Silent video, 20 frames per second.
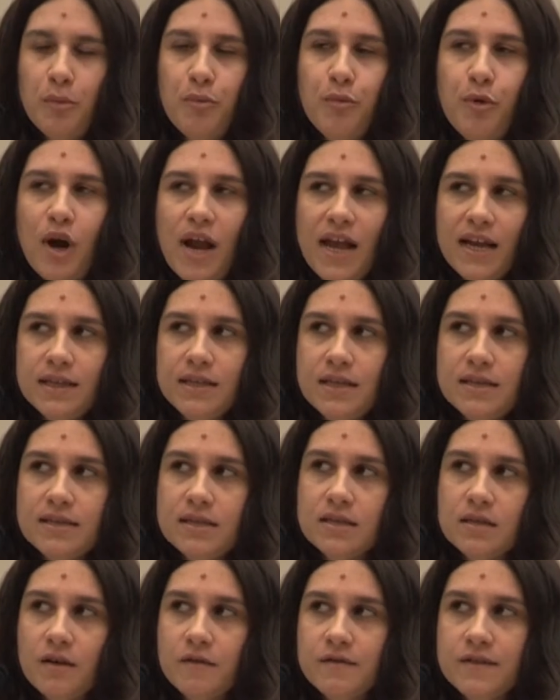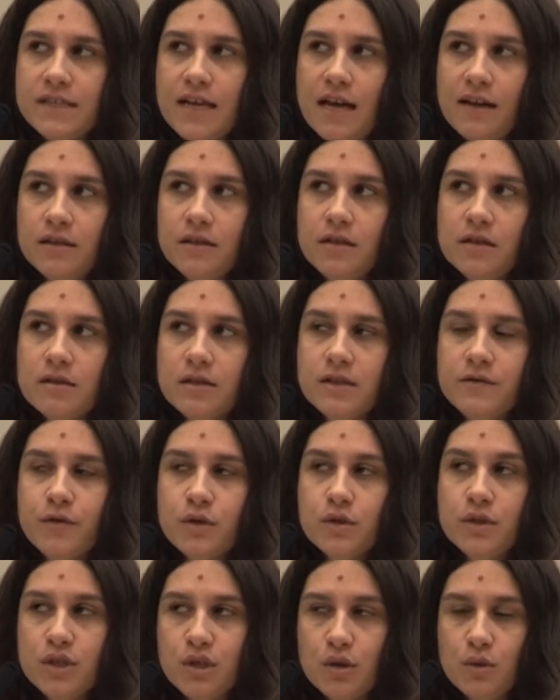practice of centers
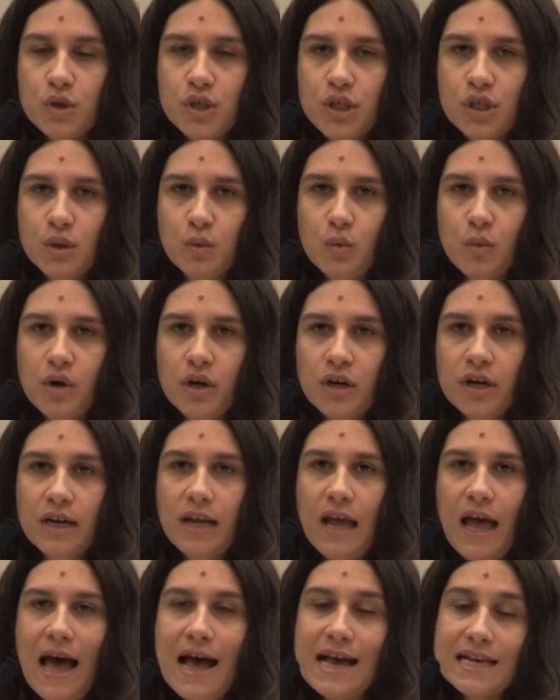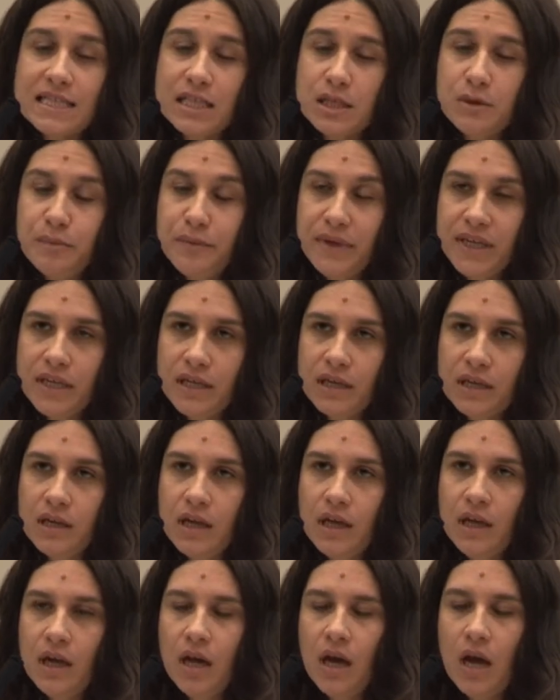for social work hasn't
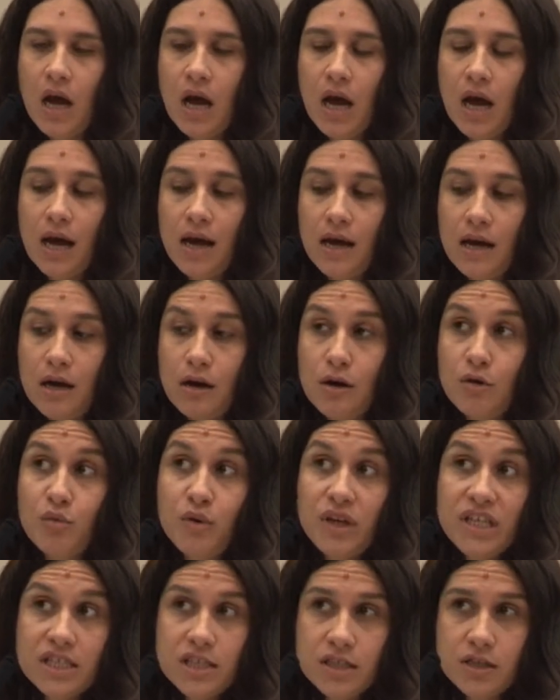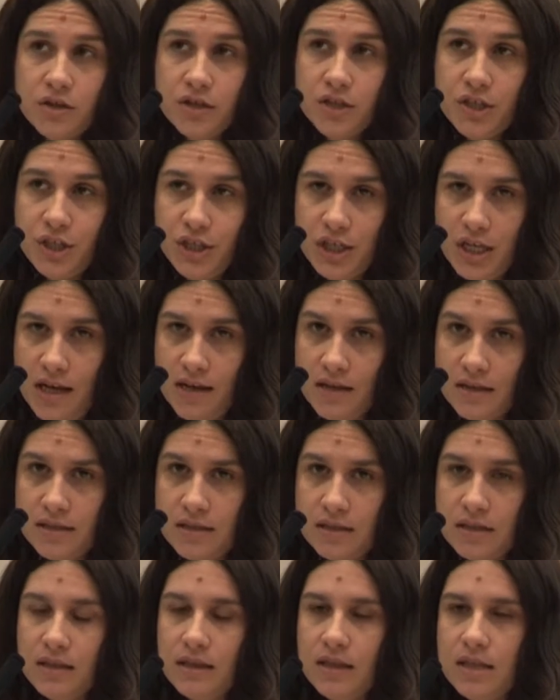been researched
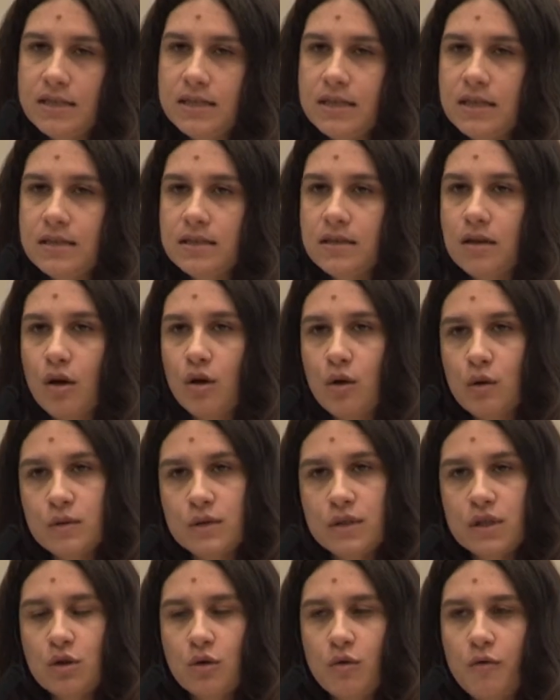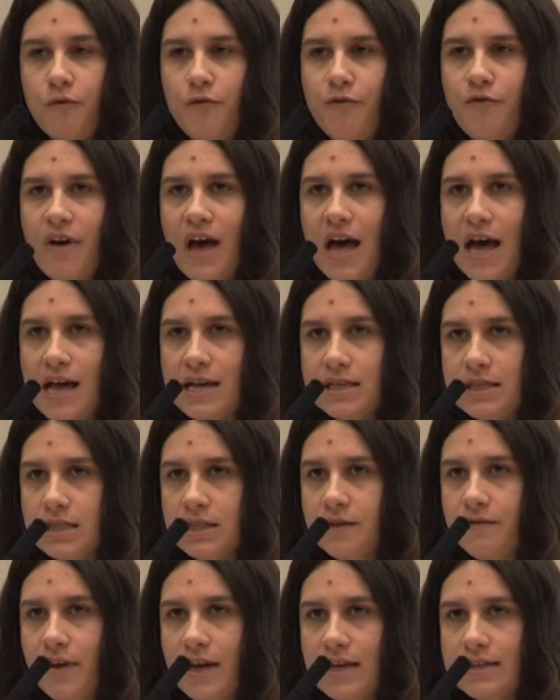yet. This is also vast
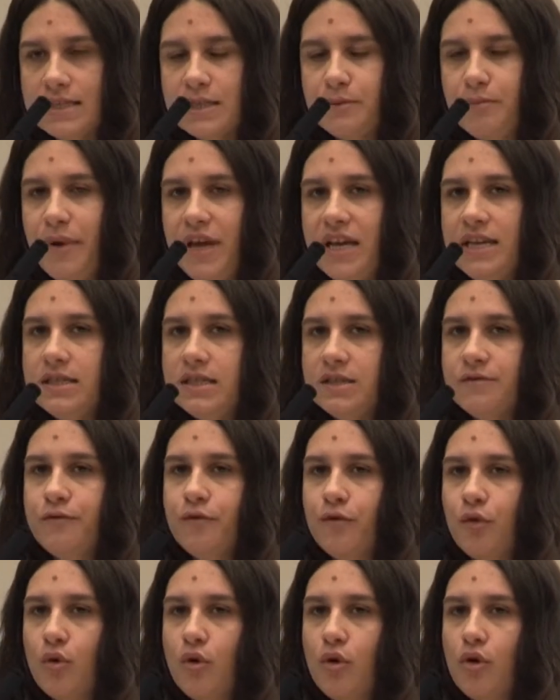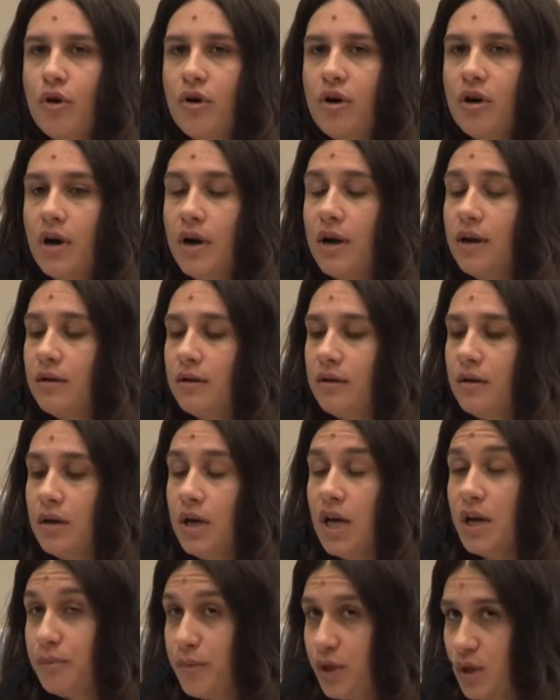space for
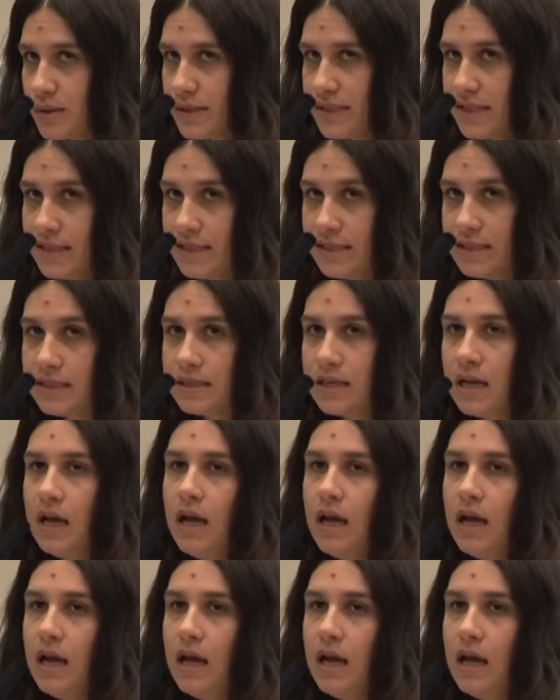abuses.